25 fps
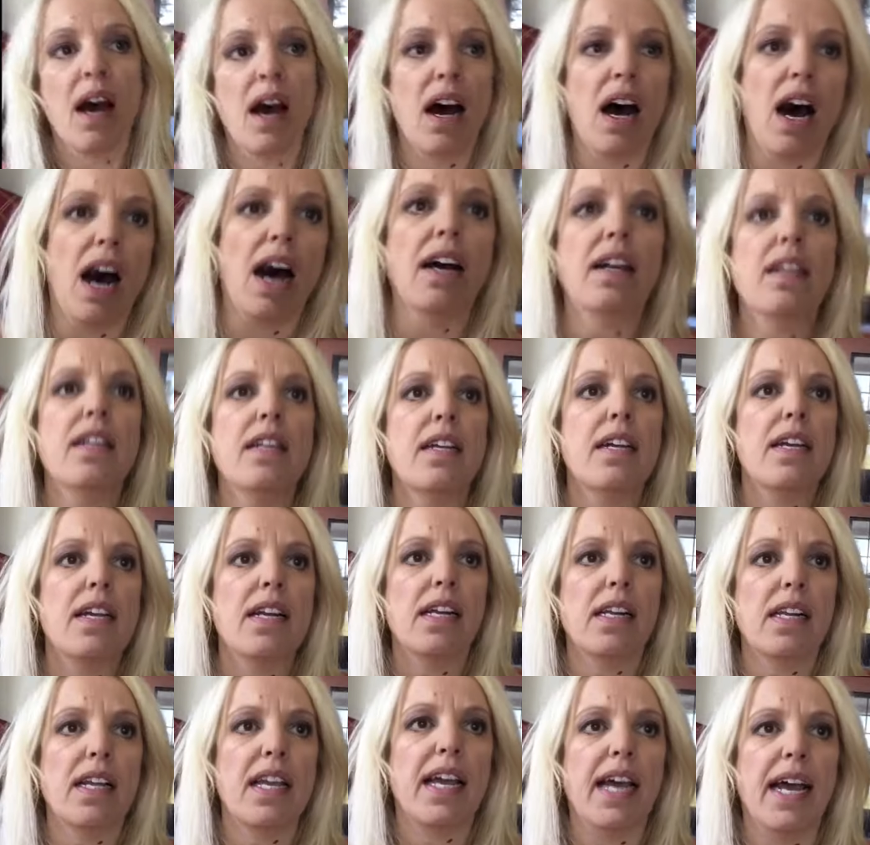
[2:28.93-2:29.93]
Uh,
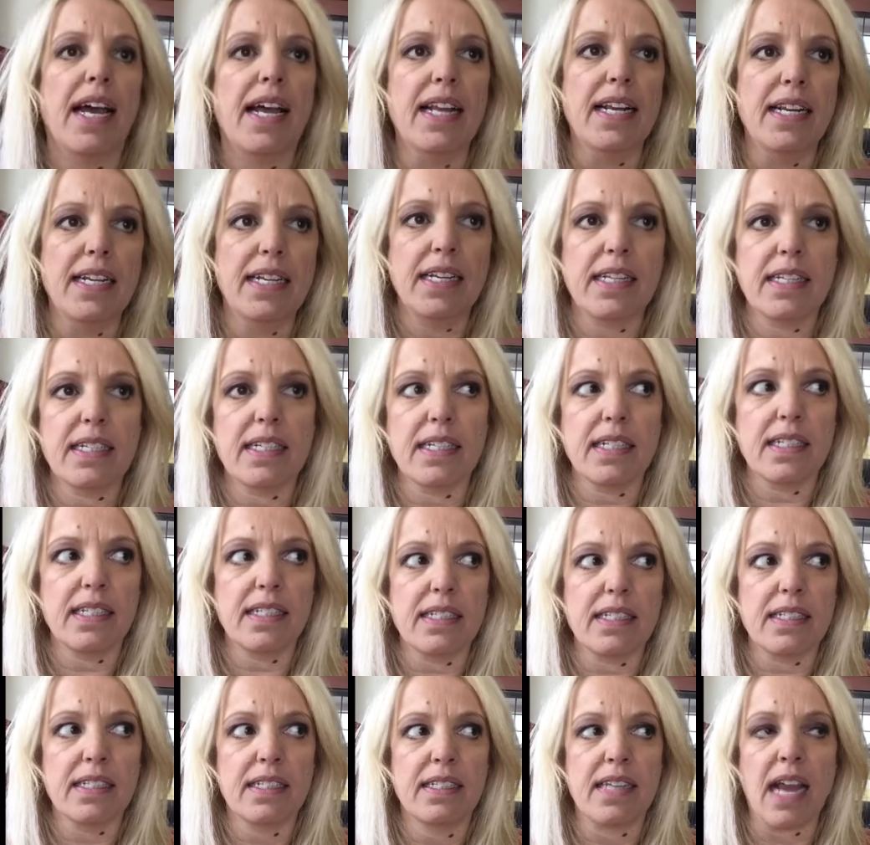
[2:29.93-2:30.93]
it
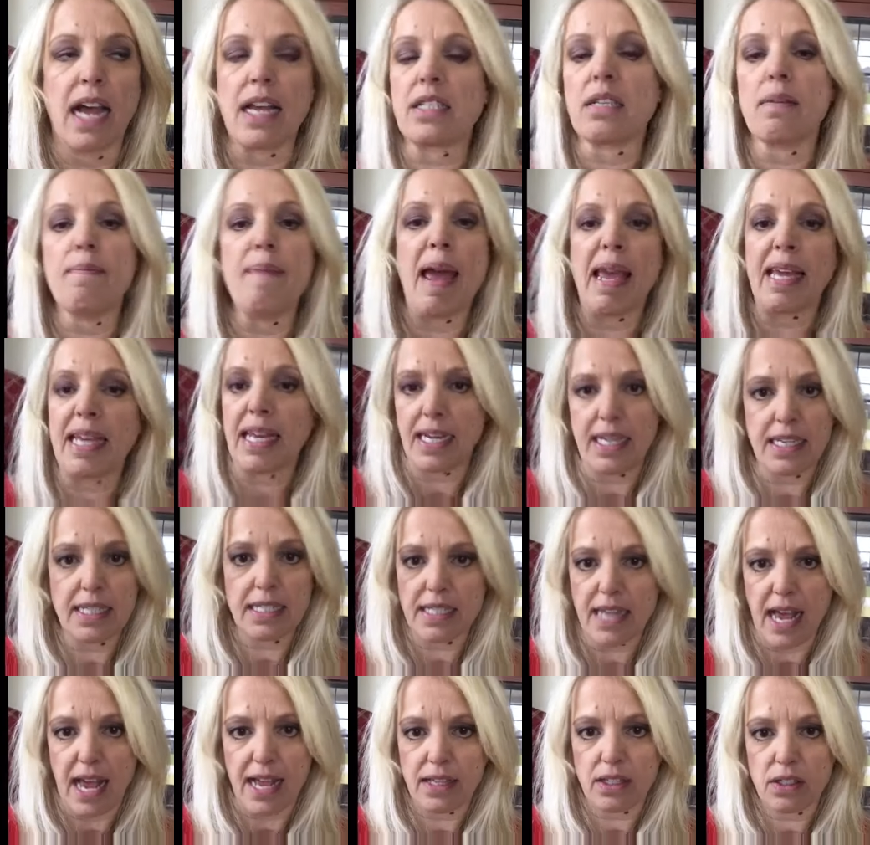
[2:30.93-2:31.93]
doesn't make any
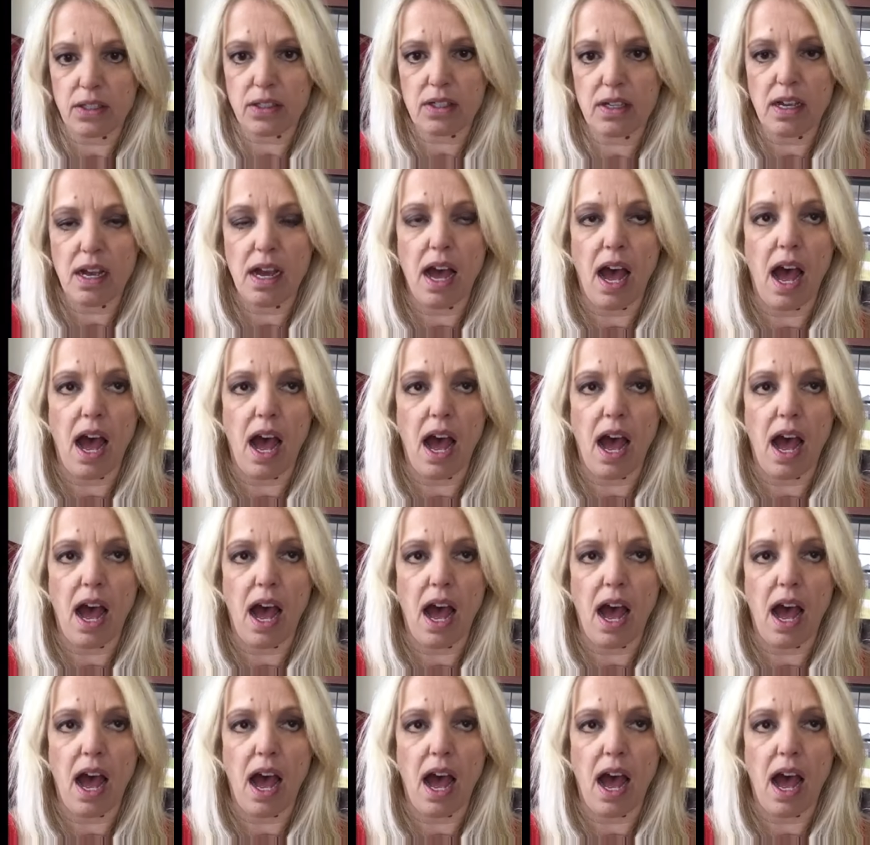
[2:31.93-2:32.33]
sense.